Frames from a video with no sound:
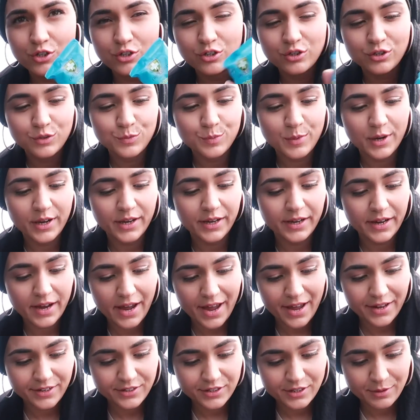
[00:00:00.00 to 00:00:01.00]
use my
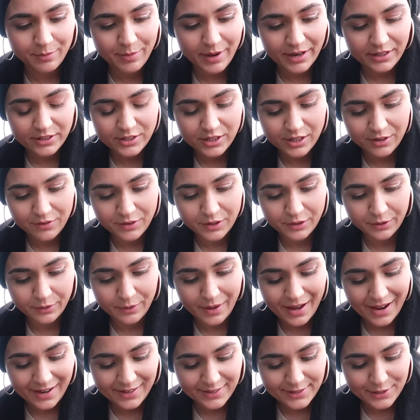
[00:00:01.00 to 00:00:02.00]
antibacterial
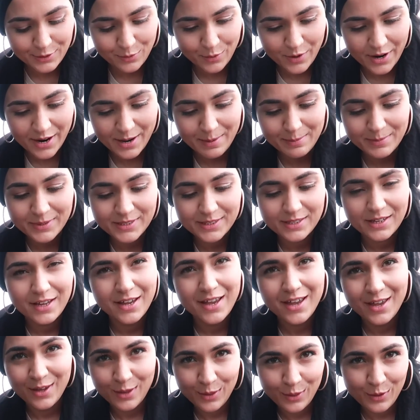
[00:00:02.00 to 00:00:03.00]
handy wipes,
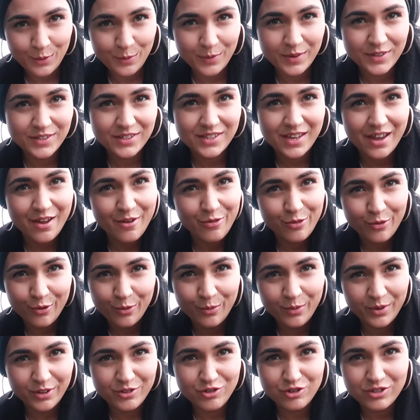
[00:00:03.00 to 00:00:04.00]
the ones that I thought
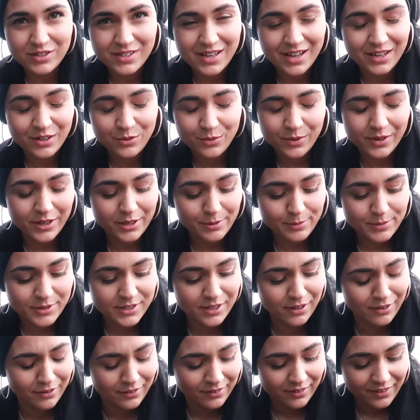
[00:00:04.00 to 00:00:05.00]
were just hand wipes.
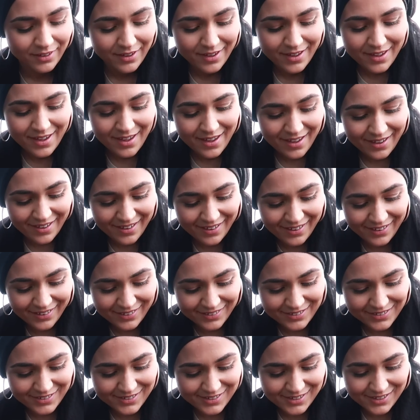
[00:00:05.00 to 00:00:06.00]

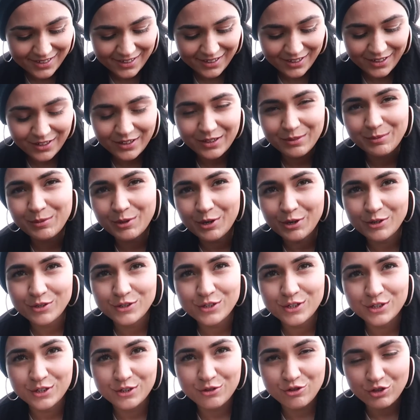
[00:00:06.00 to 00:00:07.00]
And I'm going
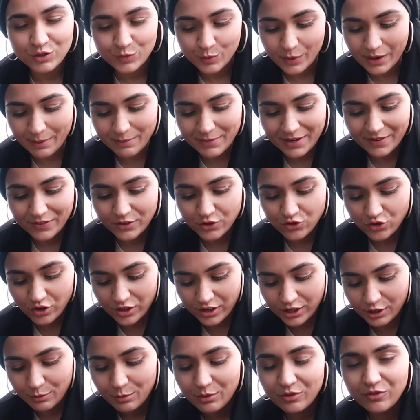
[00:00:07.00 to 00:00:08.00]
to just wipe down the
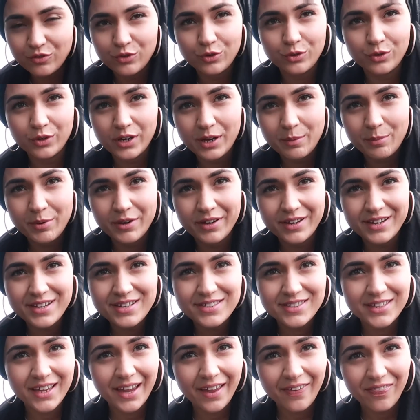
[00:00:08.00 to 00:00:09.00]
trolley before I put
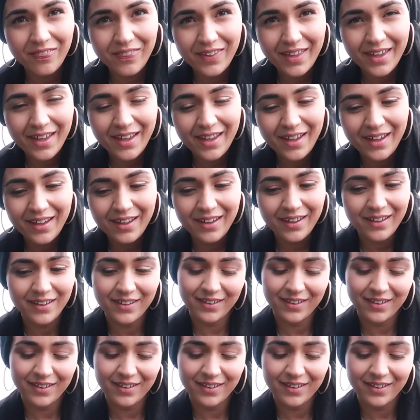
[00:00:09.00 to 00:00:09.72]
Aleesa in there.